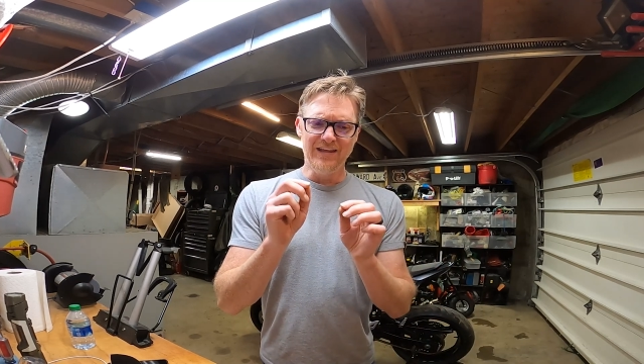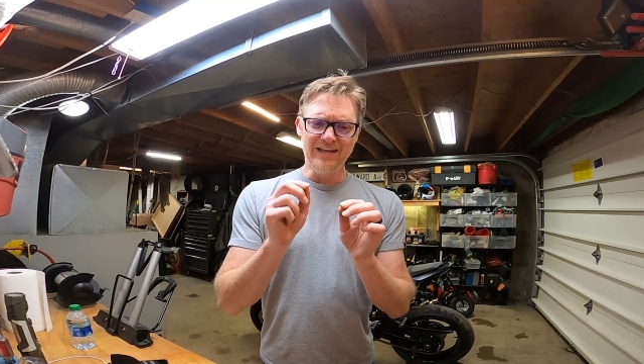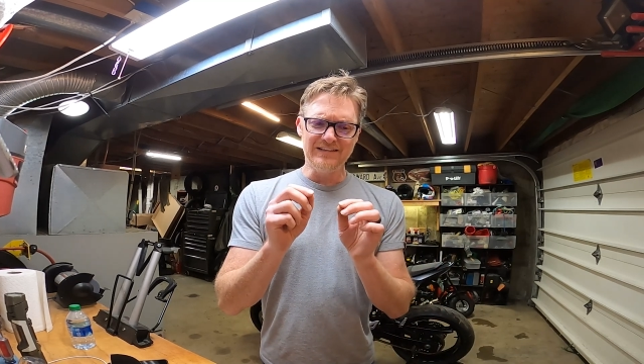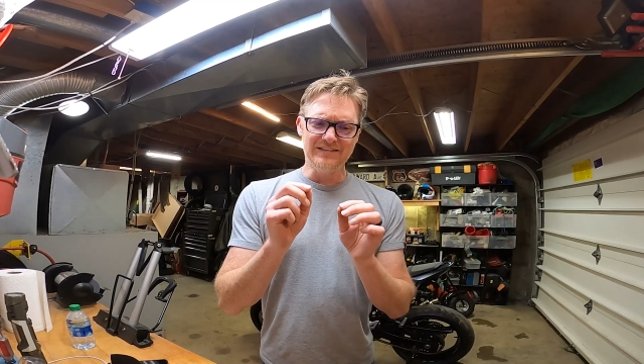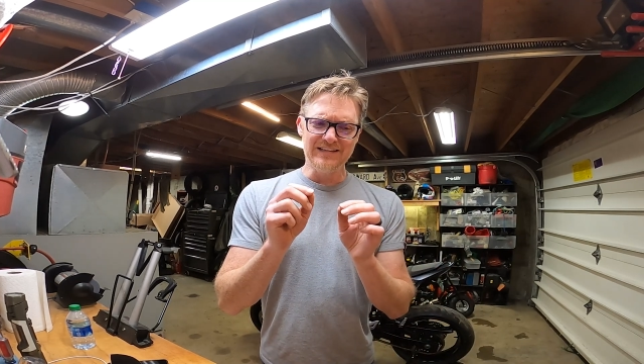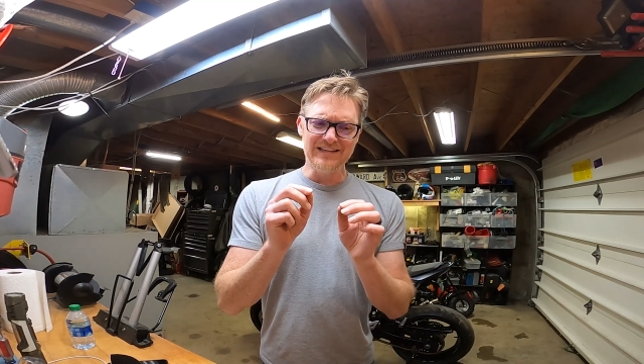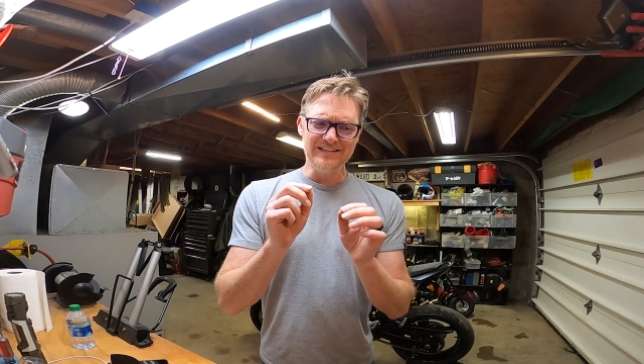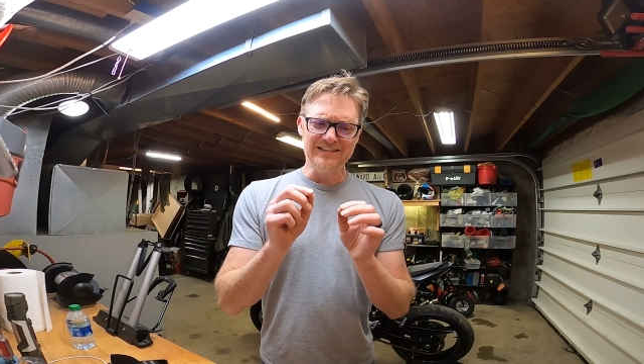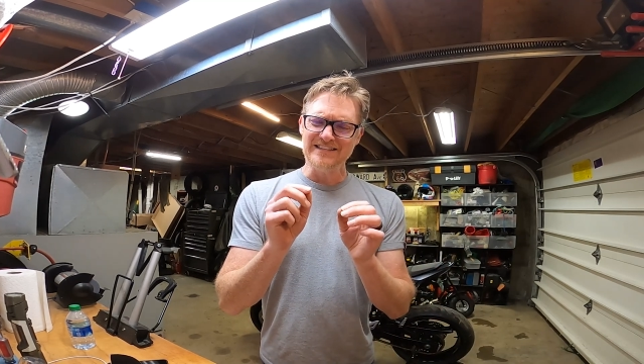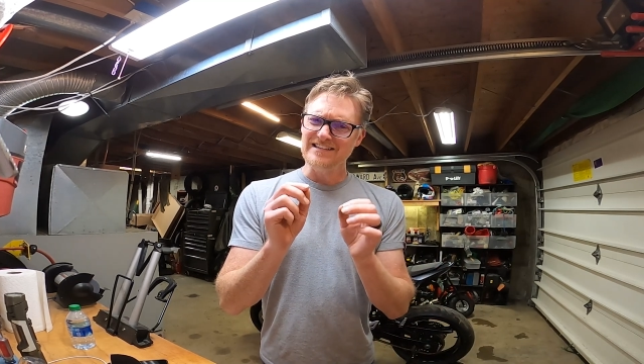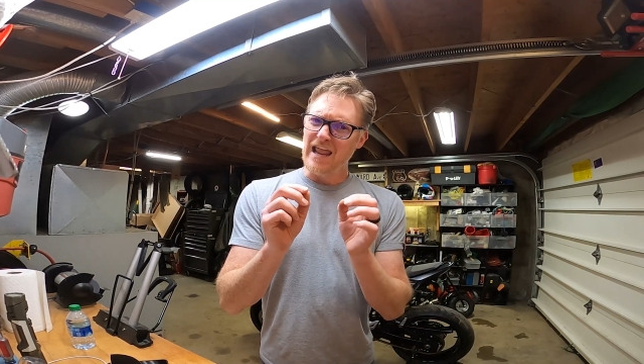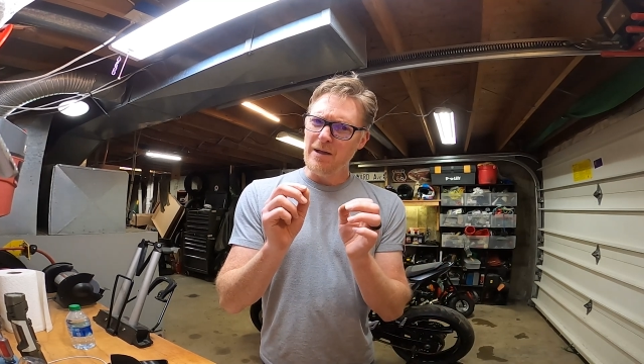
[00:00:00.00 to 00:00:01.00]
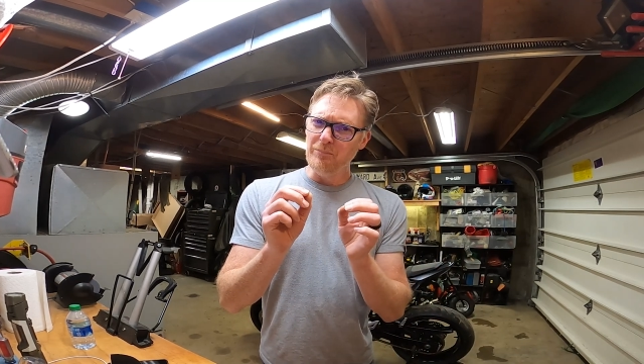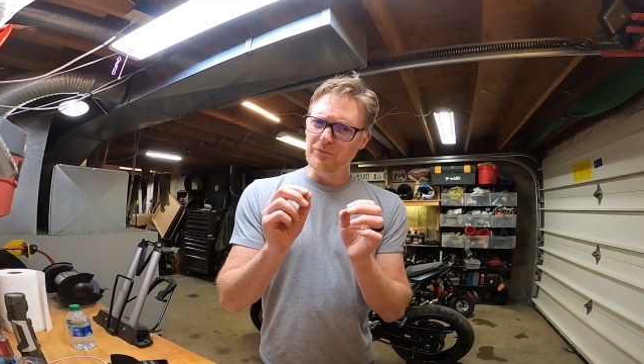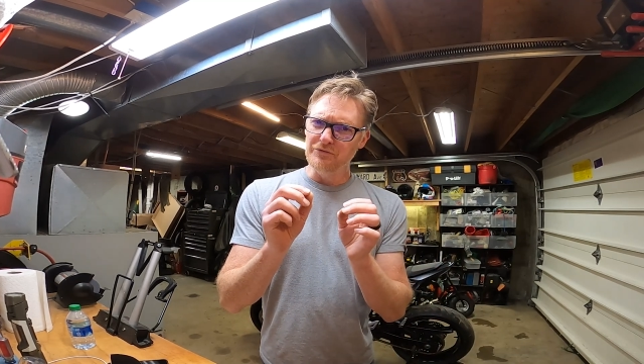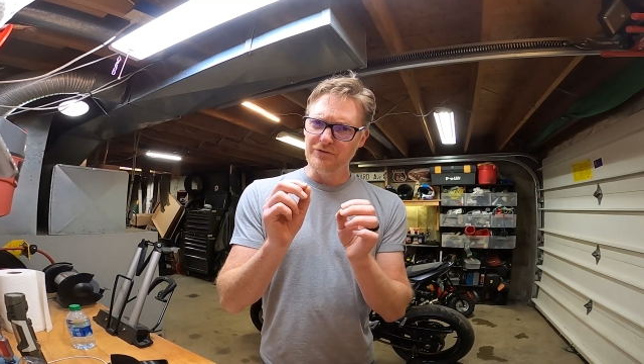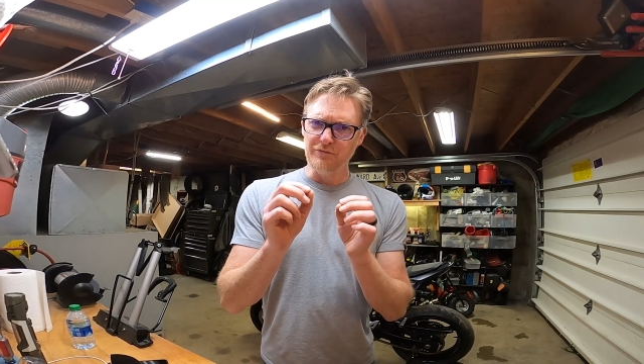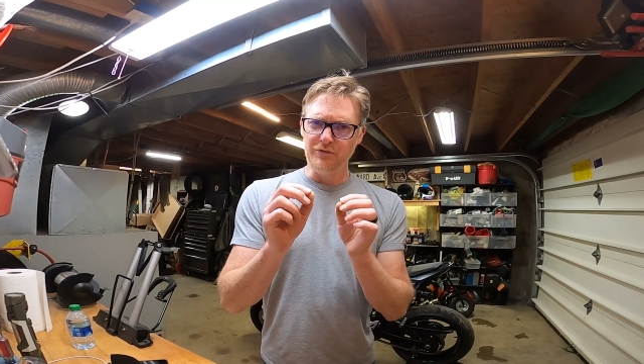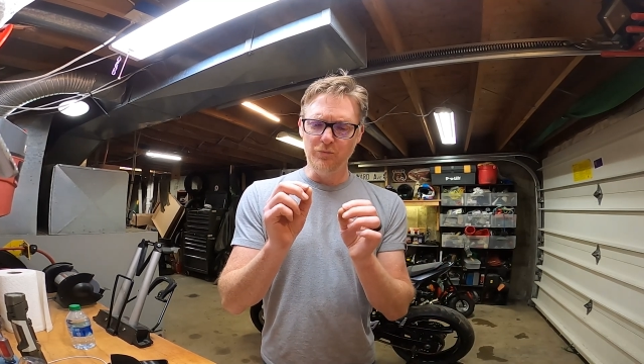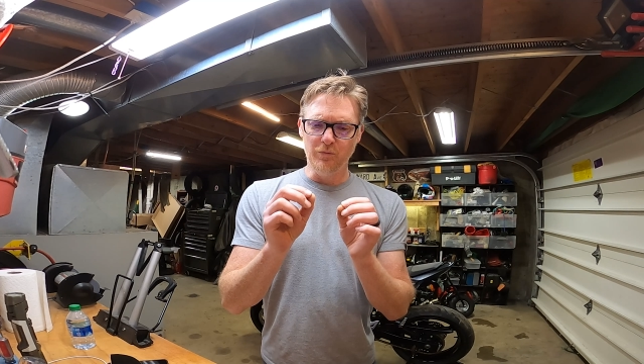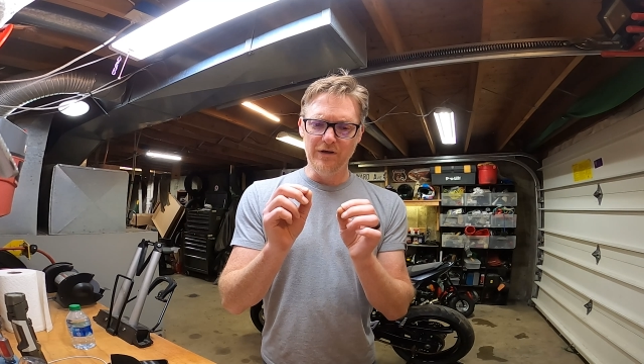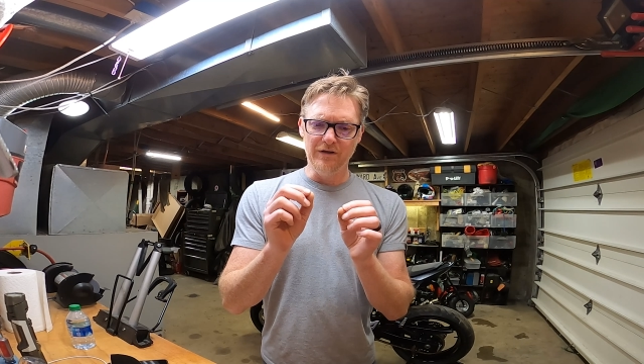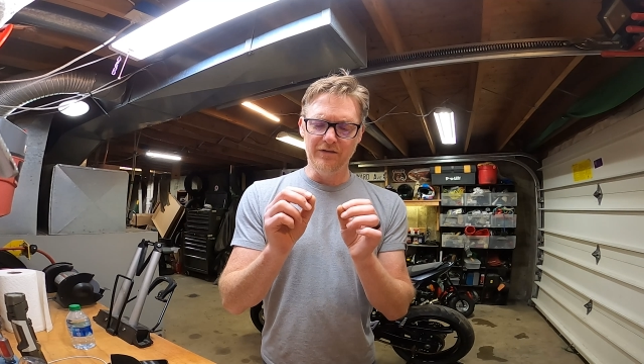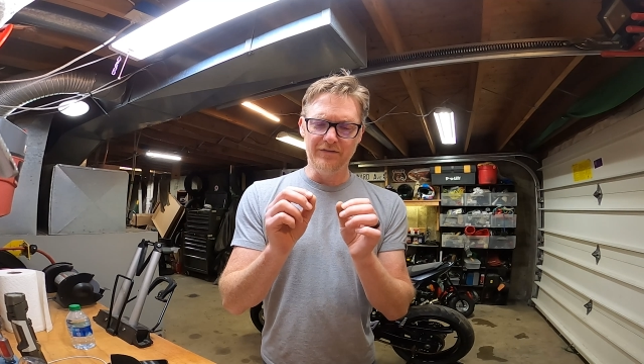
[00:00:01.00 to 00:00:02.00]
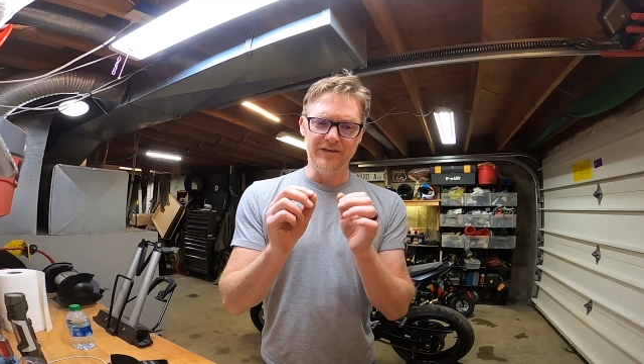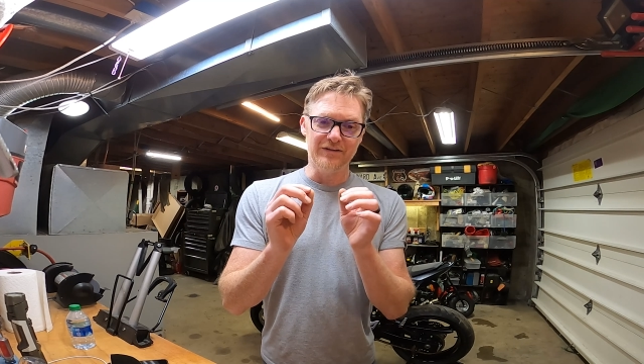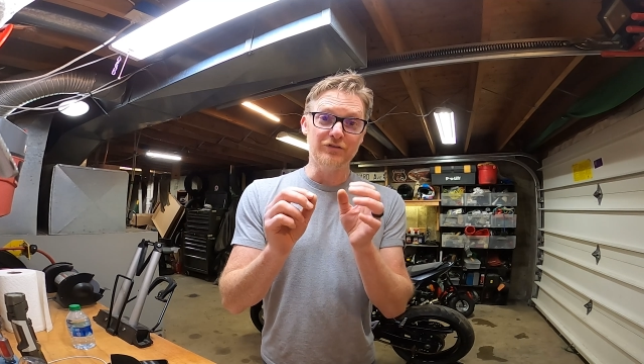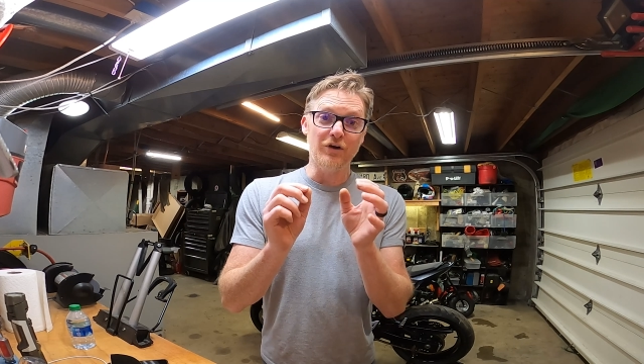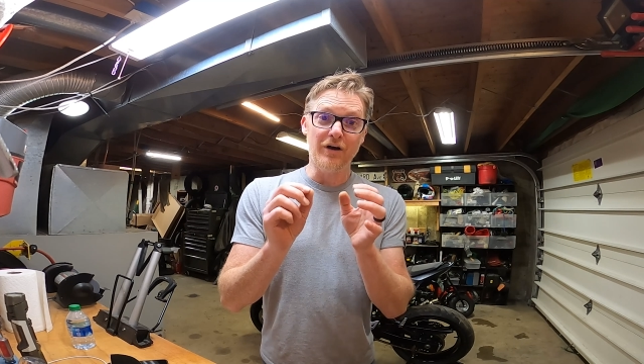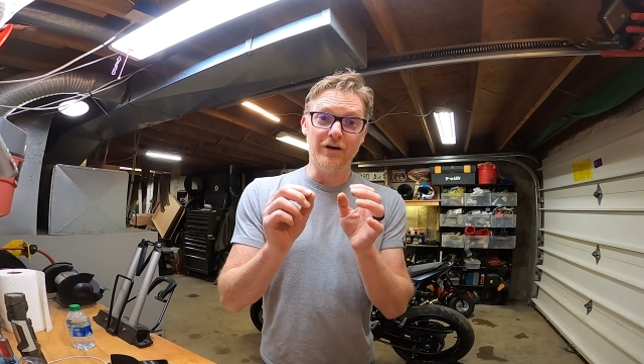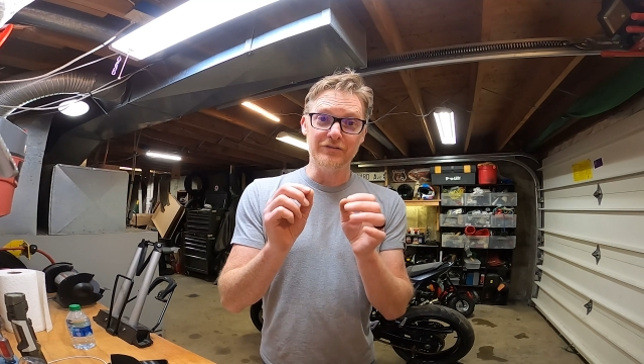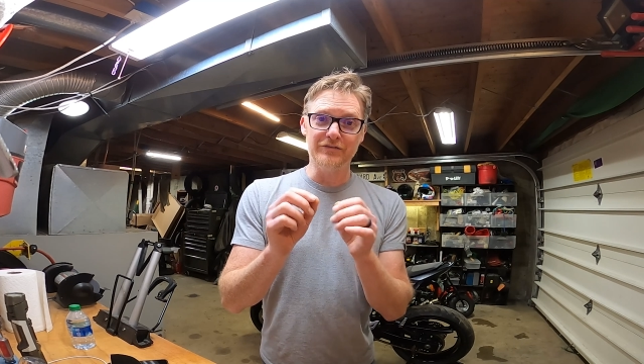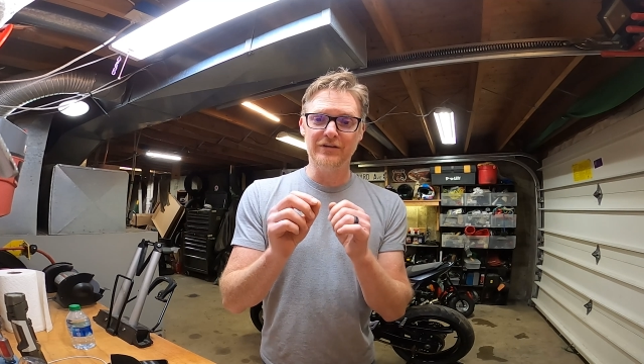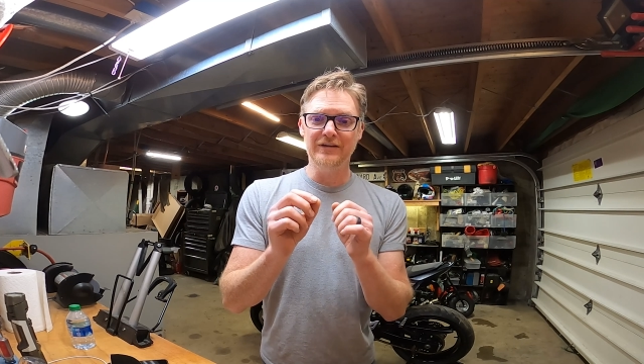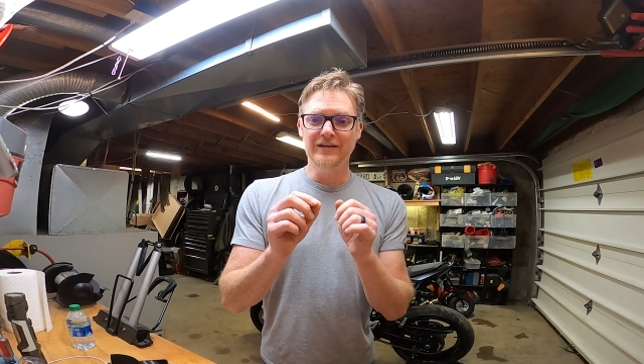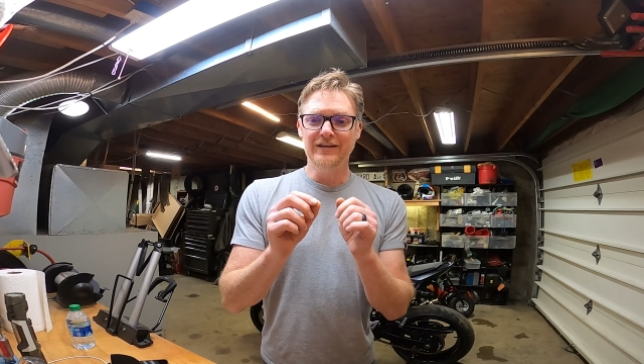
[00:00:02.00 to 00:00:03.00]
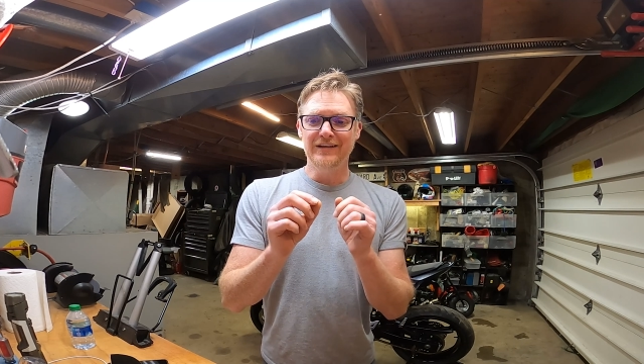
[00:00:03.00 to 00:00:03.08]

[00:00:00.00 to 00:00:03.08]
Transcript: It, it samples, if you will, the exhaust